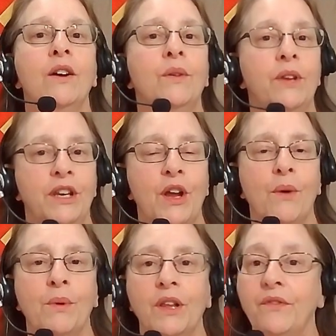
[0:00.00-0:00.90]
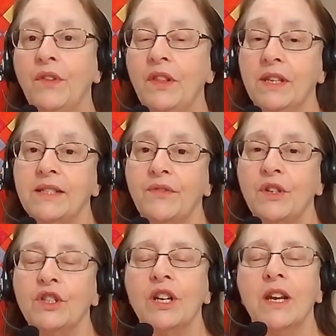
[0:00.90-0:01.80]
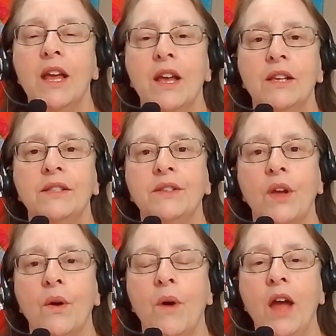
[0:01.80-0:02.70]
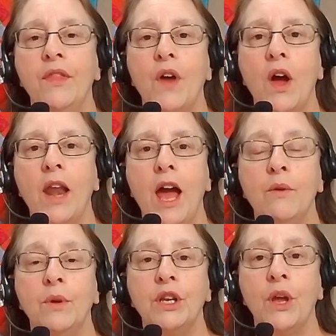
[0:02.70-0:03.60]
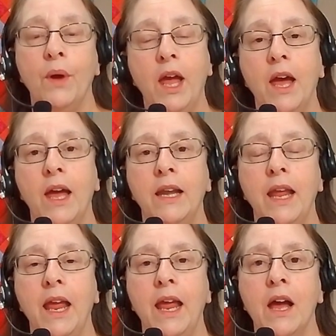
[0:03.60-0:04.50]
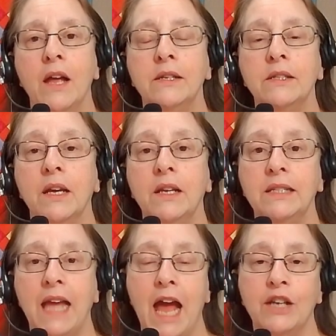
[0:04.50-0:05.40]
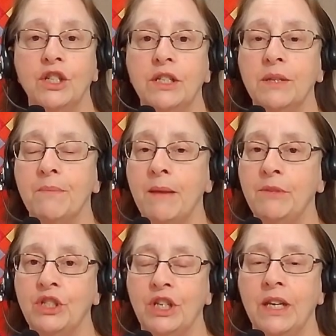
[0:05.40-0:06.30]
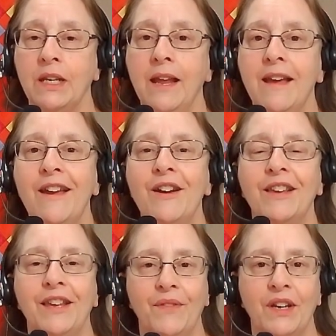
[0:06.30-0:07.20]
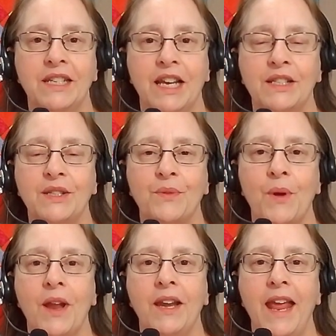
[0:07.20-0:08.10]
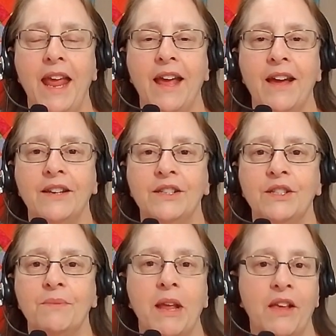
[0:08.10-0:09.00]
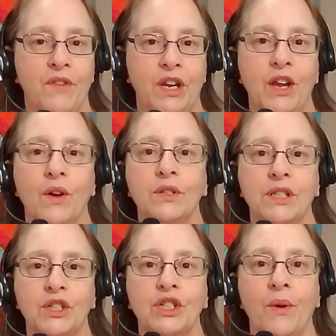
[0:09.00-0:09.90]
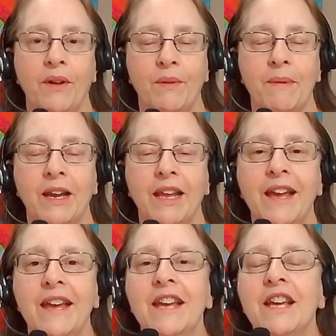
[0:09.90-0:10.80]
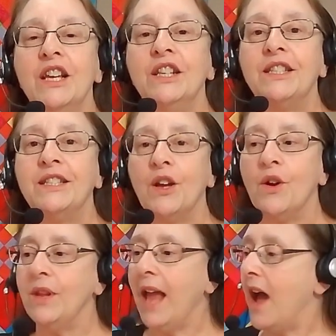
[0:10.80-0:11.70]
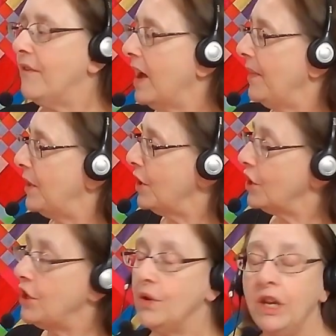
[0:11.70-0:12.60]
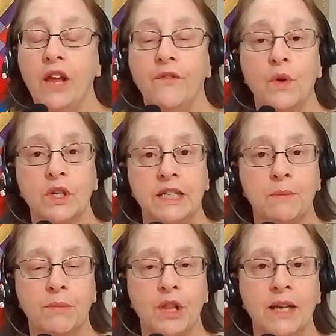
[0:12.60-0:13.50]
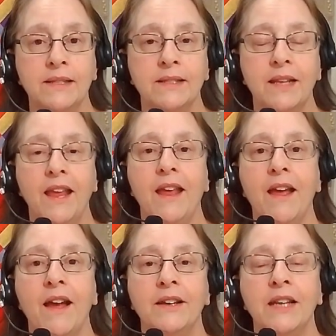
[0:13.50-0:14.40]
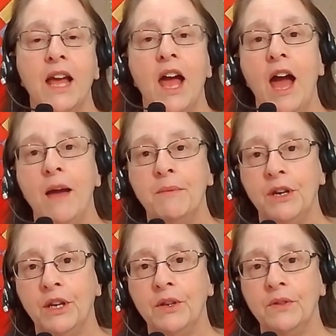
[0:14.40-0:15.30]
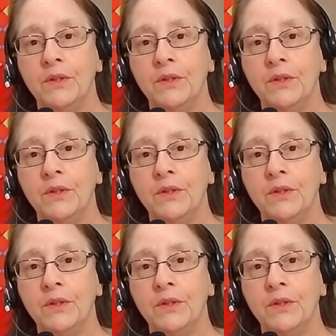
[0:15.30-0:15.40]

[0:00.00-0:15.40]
Will it fit this version? So I thought I would go ahead and attach it to my machine, give it a test run, and make a video to show everybody. So yeah, I've got the Unique 14 Plus, and I'm going to